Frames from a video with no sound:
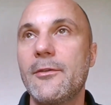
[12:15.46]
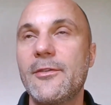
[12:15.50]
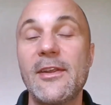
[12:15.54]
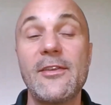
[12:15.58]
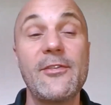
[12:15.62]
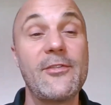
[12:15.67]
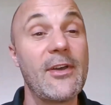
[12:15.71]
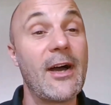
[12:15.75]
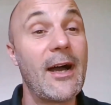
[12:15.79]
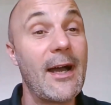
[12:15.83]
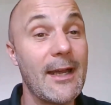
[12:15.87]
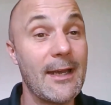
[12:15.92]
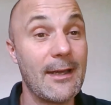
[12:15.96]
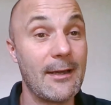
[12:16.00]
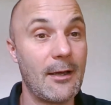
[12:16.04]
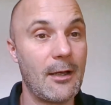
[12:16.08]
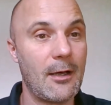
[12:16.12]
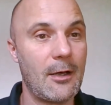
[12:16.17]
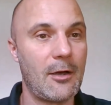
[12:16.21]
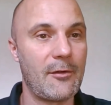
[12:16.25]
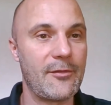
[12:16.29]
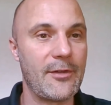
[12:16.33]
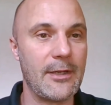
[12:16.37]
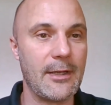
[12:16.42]
design
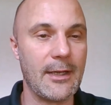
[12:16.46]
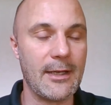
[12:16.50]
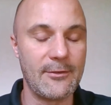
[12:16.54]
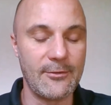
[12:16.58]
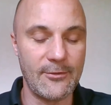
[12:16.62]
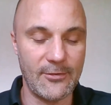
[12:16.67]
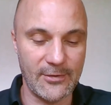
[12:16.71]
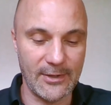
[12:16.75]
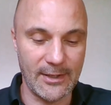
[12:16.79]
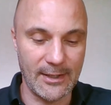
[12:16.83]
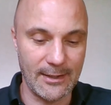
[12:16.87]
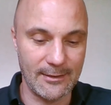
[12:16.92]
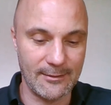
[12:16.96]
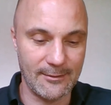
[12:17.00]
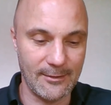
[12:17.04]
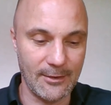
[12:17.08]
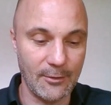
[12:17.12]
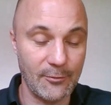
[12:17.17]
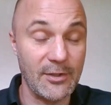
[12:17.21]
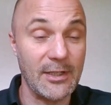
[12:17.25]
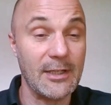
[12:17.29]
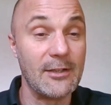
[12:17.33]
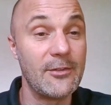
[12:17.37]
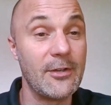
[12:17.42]
of the inside
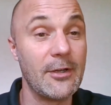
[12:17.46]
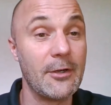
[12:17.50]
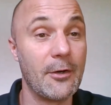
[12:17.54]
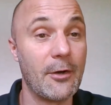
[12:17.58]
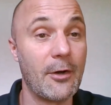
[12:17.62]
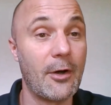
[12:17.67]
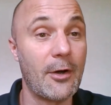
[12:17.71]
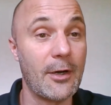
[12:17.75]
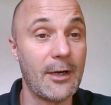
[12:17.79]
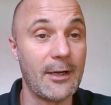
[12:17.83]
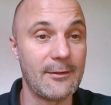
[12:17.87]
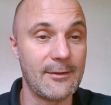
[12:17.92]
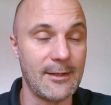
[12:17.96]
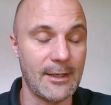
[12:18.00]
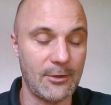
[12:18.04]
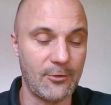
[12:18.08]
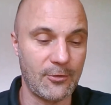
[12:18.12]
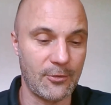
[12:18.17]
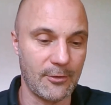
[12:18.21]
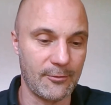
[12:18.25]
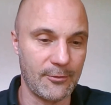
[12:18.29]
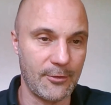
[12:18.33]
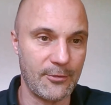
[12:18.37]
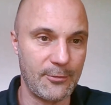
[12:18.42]
of the interior
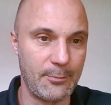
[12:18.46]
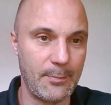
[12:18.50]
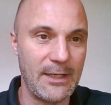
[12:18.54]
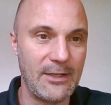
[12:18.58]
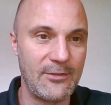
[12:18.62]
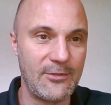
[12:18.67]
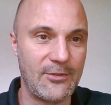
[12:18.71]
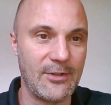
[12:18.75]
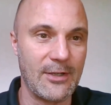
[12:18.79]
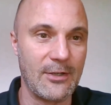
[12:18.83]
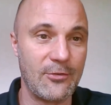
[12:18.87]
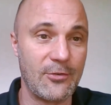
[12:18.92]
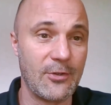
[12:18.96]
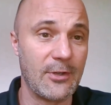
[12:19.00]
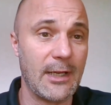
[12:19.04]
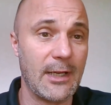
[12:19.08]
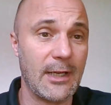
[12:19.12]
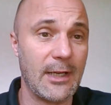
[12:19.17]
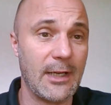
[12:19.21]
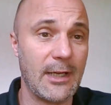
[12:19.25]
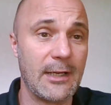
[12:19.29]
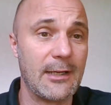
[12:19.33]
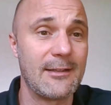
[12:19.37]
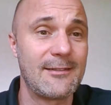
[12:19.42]
architecture of the space station.
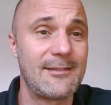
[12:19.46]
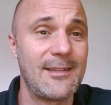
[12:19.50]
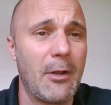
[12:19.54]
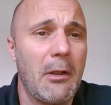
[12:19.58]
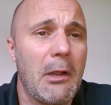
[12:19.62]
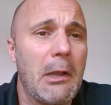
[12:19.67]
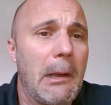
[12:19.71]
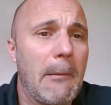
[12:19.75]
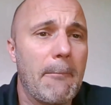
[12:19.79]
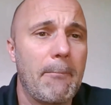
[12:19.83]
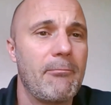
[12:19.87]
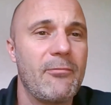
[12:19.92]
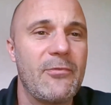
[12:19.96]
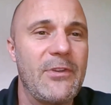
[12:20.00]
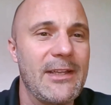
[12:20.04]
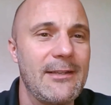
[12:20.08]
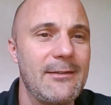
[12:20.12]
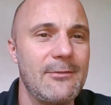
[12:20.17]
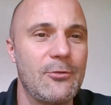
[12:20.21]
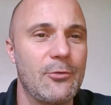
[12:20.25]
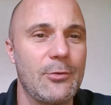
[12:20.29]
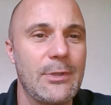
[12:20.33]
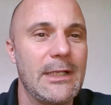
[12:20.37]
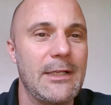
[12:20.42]
And a table
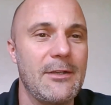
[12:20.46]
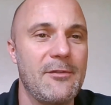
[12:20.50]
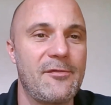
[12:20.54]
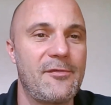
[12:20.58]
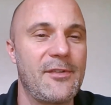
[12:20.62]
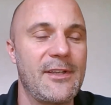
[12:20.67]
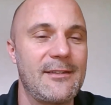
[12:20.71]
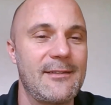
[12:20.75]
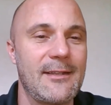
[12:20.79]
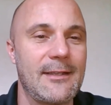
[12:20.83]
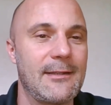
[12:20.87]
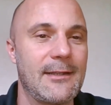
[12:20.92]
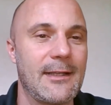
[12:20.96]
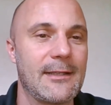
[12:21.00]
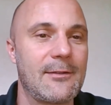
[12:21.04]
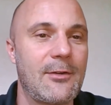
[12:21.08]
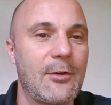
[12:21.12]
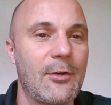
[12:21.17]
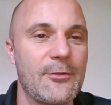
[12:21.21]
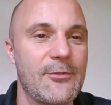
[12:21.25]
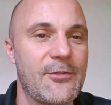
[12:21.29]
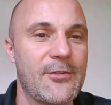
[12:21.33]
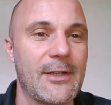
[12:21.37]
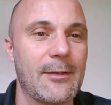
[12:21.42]
didn't really fit in
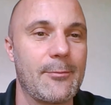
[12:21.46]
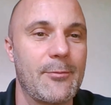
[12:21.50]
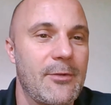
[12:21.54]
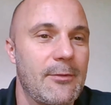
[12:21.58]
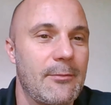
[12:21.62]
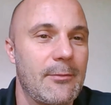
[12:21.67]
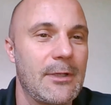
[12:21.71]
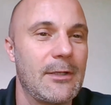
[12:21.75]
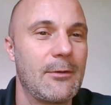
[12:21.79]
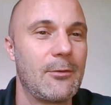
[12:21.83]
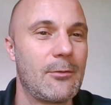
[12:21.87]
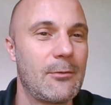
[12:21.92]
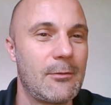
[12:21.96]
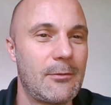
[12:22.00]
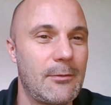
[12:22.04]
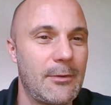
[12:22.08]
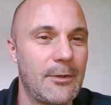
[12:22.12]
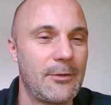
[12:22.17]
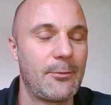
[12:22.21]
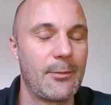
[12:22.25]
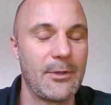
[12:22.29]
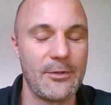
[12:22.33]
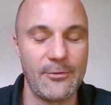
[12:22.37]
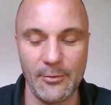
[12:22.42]
that concept. I mean,
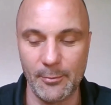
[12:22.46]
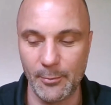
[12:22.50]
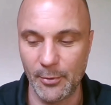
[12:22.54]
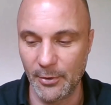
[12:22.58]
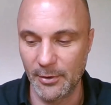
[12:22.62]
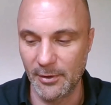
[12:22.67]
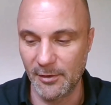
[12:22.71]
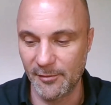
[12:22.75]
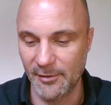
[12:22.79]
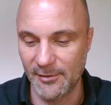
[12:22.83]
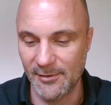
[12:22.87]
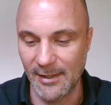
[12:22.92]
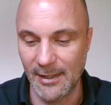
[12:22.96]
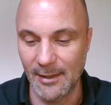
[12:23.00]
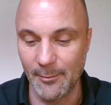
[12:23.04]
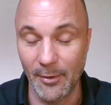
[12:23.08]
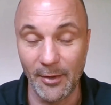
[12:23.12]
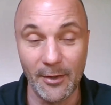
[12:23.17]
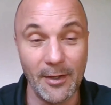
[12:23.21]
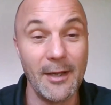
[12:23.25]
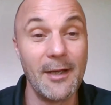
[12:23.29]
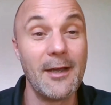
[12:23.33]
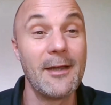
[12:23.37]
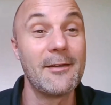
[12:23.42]
what's the point of a
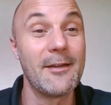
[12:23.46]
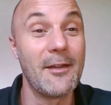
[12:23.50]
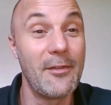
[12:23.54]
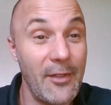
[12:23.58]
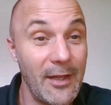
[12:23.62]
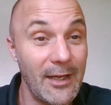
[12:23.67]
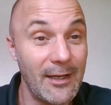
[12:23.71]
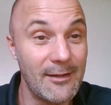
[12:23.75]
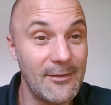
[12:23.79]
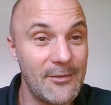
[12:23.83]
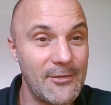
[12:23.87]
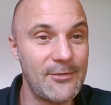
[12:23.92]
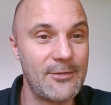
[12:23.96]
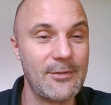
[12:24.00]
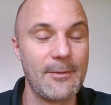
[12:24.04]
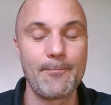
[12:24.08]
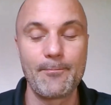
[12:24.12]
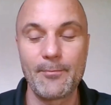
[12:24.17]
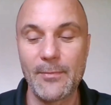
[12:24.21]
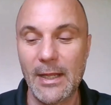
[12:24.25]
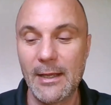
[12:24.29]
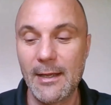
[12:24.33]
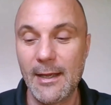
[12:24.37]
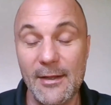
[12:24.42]
table? The thing is,
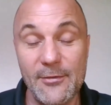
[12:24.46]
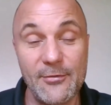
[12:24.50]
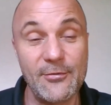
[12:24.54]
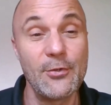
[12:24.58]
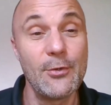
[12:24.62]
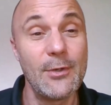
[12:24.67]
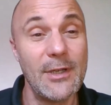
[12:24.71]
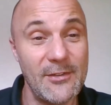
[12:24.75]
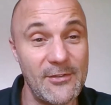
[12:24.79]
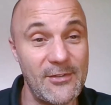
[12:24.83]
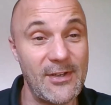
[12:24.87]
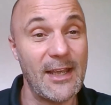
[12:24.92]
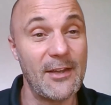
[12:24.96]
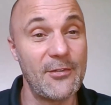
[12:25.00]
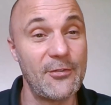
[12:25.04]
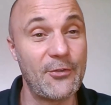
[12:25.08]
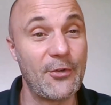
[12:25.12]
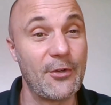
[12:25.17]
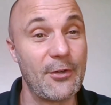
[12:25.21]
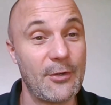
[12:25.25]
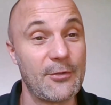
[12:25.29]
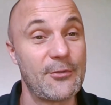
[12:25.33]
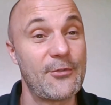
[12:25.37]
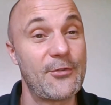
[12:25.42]
as soon as the
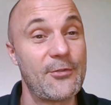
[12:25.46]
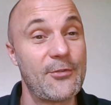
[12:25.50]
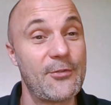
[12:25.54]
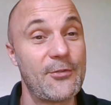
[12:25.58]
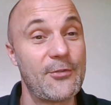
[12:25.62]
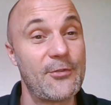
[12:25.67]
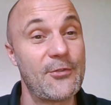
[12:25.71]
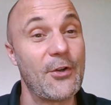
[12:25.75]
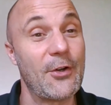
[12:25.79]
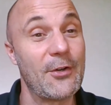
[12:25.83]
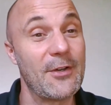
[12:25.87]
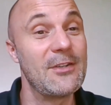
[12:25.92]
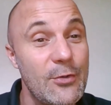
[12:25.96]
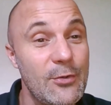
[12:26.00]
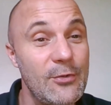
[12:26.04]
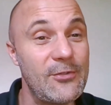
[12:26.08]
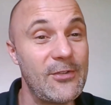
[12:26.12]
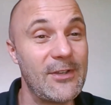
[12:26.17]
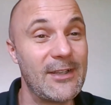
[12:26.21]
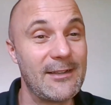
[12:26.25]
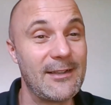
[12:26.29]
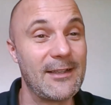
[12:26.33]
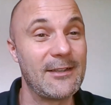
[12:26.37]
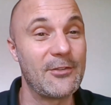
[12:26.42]
astronauts started
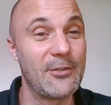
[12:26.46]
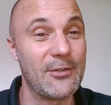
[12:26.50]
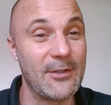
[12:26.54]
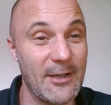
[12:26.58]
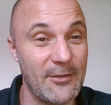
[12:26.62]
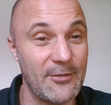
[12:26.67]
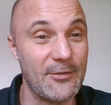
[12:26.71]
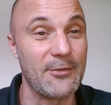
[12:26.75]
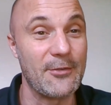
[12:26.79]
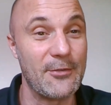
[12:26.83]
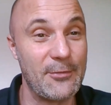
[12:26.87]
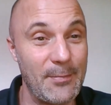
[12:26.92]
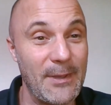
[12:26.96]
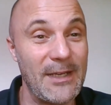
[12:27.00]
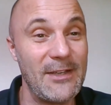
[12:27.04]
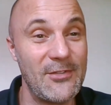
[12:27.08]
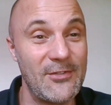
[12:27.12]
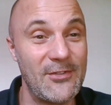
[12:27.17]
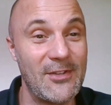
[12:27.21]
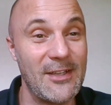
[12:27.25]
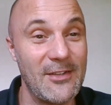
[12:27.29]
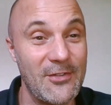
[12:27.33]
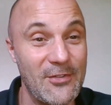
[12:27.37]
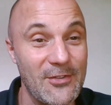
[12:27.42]
using the International
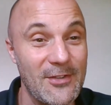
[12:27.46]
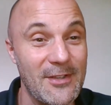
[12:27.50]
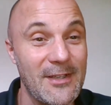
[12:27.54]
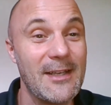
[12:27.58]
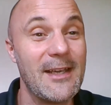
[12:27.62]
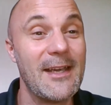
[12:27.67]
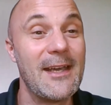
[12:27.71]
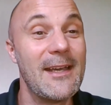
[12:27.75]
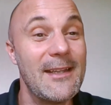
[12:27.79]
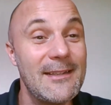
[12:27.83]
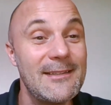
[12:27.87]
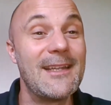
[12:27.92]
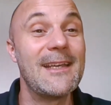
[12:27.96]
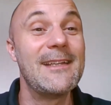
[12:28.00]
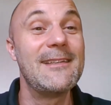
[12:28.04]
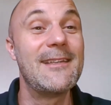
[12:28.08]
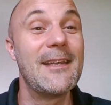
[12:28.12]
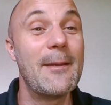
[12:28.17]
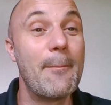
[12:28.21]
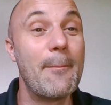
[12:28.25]
Space Station, they